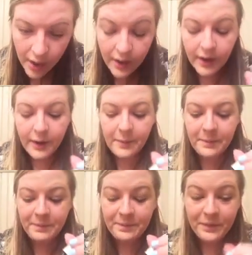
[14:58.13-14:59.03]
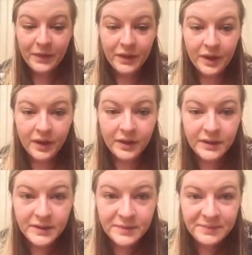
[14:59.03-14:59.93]
Yeah, there it
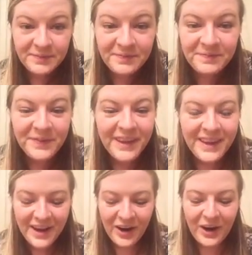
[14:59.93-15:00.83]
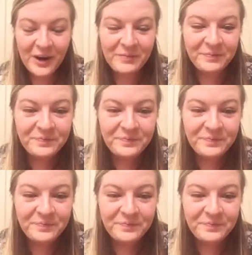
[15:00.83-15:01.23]
is. All right,